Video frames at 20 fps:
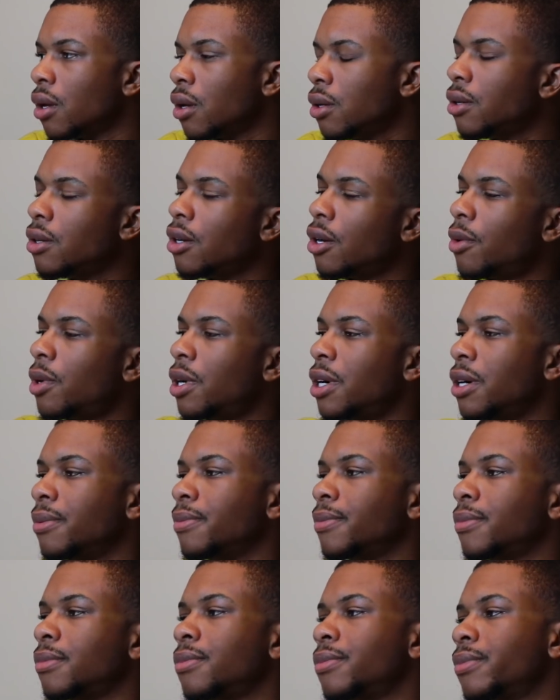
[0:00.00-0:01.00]
You know what?
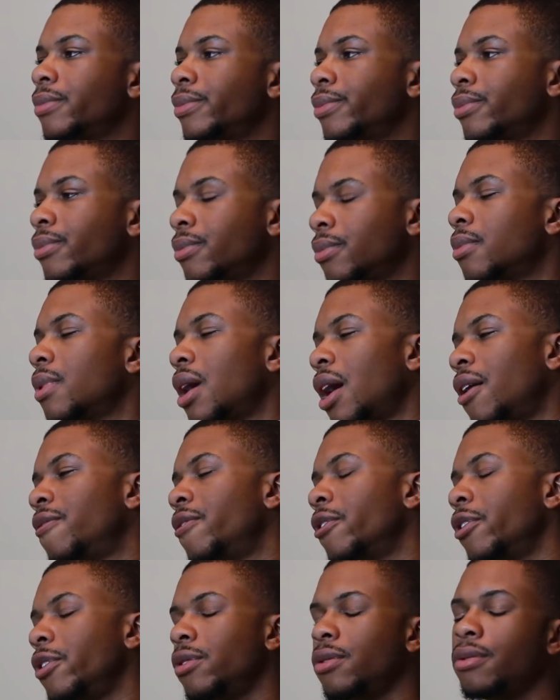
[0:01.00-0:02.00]
I
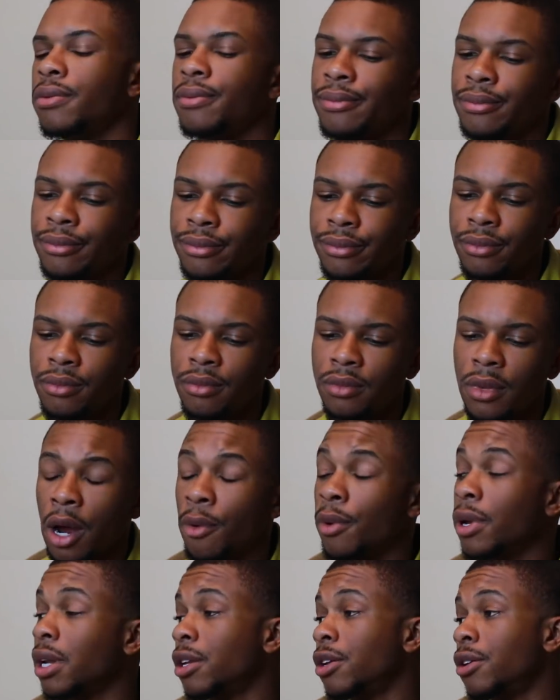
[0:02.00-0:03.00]
feel you. I really